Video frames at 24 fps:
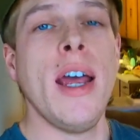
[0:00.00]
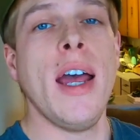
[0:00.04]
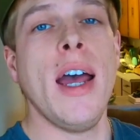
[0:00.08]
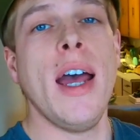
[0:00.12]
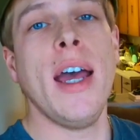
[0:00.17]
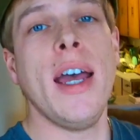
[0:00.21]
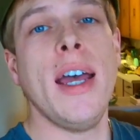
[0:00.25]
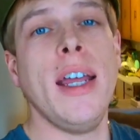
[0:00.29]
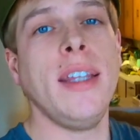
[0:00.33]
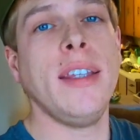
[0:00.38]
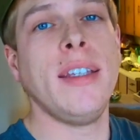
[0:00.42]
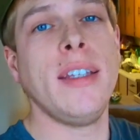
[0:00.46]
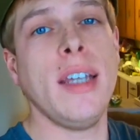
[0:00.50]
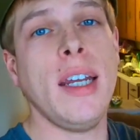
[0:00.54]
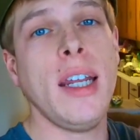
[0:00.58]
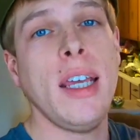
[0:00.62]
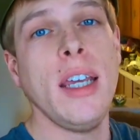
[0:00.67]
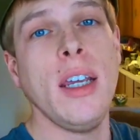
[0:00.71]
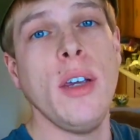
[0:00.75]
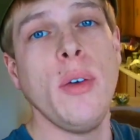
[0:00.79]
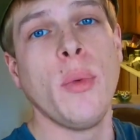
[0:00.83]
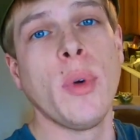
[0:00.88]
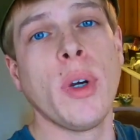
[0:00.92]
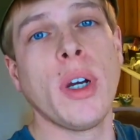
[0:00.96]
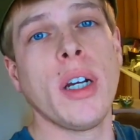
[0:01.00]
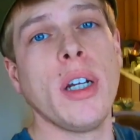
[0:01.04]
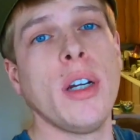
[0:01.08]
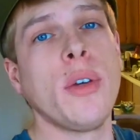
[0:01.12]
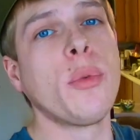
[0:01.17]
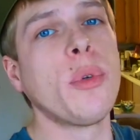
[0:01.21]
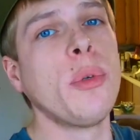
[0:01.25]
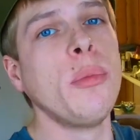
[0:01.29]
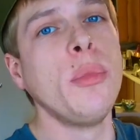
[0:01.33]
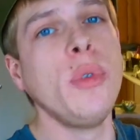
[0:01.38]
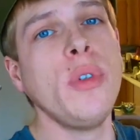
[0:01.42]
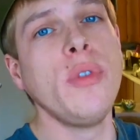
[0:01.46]
and today we're going to
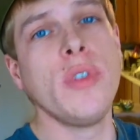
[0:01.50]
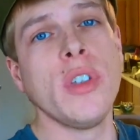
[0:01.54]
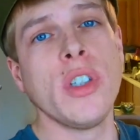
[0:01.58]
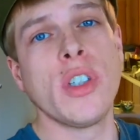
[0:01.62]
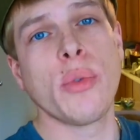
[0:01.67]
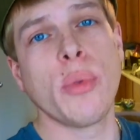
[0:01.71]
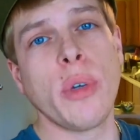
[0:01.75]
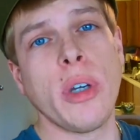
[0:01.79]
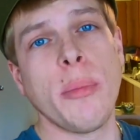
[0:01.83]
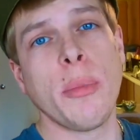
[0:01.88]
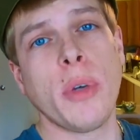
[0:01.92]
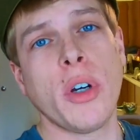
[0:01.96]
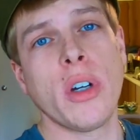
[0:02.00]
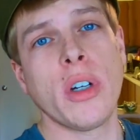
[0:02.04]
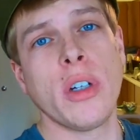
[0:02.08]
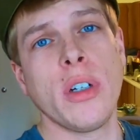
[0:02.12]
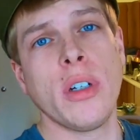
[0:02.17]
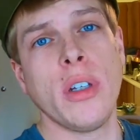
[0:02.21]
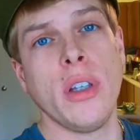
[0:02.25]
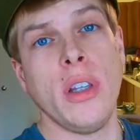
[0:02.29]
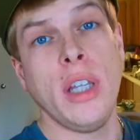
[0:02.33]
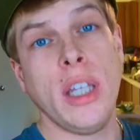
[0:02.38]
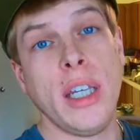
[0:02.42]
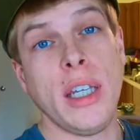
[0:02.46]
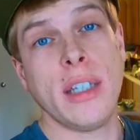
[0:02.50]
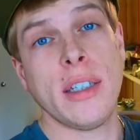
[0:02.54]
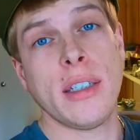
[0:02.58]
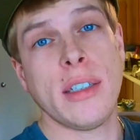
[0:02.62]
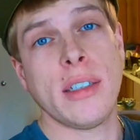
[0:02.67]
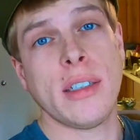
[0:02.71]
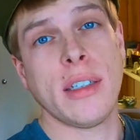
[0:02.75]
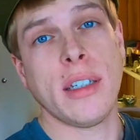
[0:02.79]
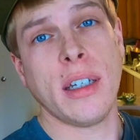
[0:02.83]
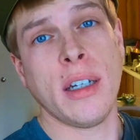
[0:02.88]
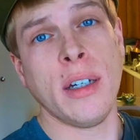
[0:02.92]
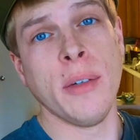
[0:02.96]
remove the sway bar
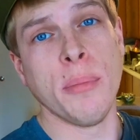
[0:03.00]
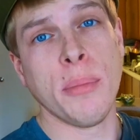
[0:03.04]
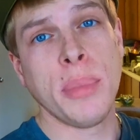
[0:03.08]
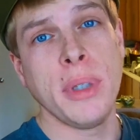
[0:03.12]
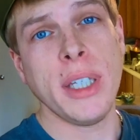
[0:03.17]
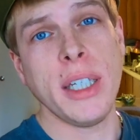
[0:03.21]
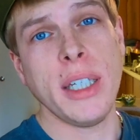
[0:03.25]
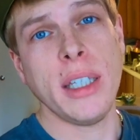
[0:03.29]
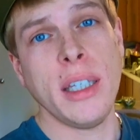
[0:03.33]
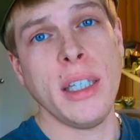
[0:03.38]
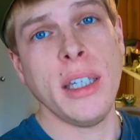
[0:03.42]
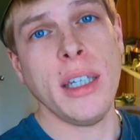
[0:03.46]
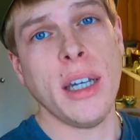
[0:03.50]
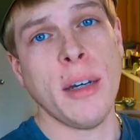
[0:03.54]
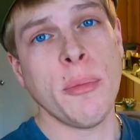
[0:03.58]
links completely.